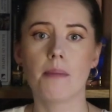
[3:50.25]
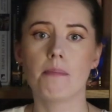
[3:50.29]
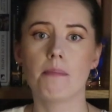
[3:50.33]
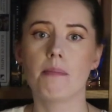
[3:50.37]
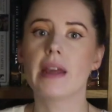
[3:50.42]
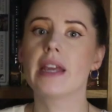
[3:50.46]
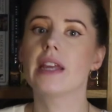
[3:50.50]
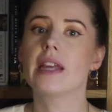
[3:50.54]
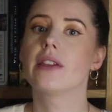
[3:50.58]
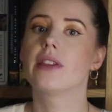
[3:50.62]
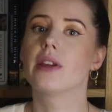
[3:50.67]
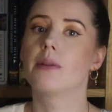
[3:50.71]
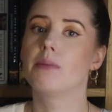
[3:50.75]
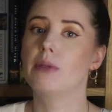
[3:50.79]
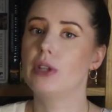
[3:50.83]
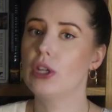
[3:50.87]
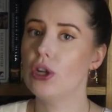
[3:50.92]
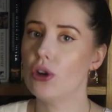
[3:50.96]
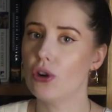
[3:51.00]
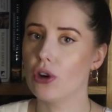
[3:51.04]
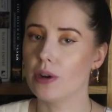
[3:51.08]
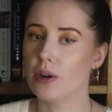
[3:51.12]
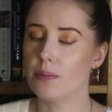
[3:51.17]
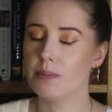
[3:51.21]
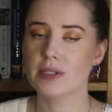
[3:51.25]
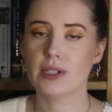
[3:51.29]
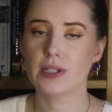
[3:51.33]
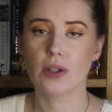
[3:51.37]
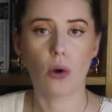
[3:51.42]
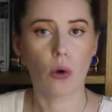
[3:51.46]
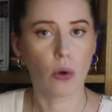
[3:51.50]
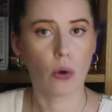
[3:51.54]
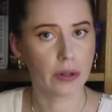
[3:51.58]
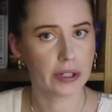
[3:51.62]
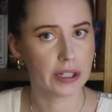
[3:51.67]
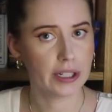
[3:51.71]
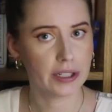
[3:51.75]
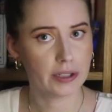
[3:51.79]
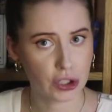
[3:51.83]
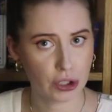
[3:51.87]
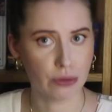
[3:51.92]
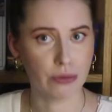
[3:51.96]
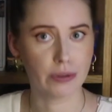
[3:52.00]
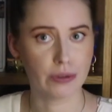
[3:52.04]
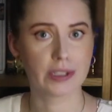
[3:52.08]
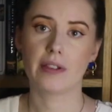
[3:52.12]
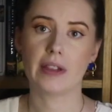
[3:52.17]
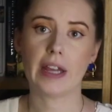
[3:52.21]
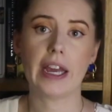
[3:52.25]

making them Europe's oldest shoes.